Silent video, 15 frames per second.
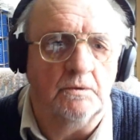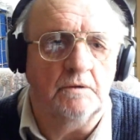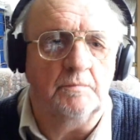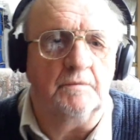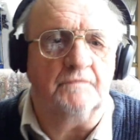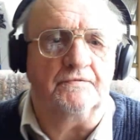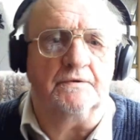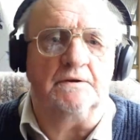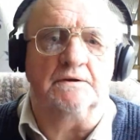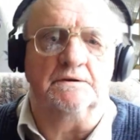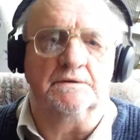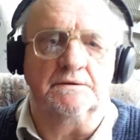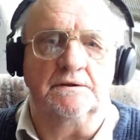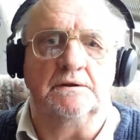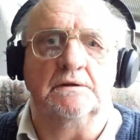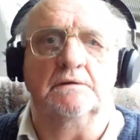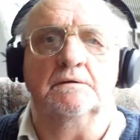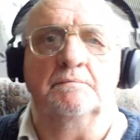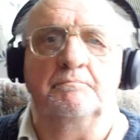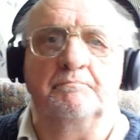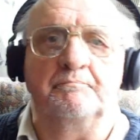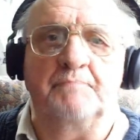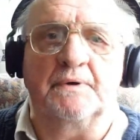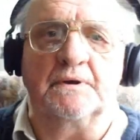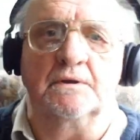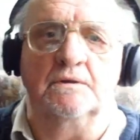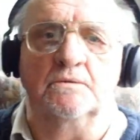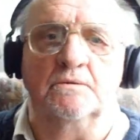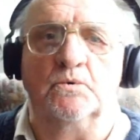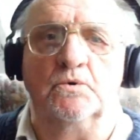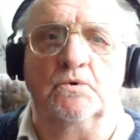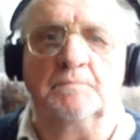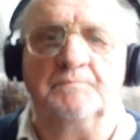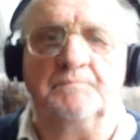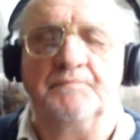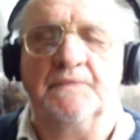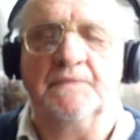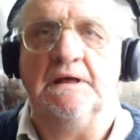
Well, my friends, back in the one.